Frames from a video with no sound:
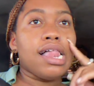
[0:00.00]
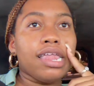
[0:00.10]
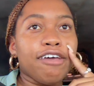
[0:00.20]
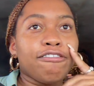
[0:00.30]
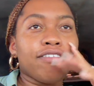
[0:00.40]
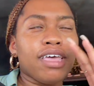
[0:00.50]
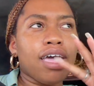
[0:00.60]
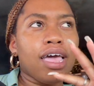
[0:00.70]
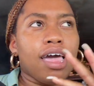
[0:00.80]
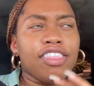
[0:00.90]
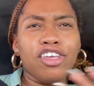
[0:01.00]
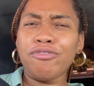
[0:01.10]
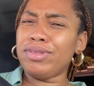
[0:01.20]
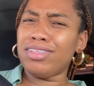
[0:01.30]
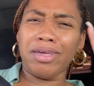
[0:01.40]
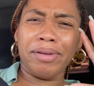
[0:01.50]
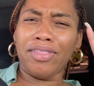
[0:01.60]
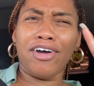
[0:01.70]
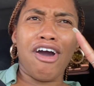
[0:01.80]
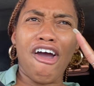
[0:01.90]
I left. I think you've been seeing me
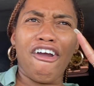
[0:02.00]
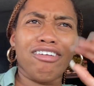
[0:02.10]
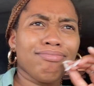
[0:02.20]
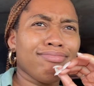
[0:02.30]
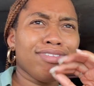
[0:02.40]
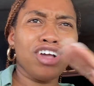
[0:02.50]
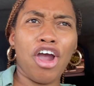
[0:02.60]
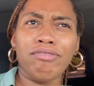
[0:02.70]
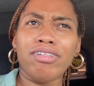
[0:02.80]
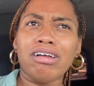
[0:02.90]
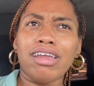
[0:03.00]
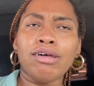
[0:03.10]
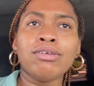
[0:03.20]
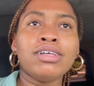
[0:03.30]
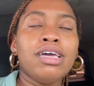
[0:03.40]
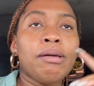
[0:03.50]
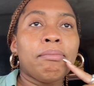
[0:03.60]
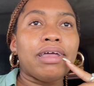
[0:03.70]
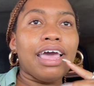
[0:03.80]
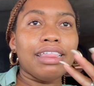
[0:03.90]
in the car. It's a car vlog now,
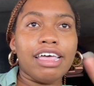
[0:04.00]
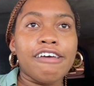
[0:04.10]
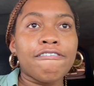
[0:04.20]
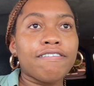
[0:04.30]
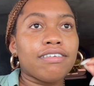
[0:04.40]
but I left.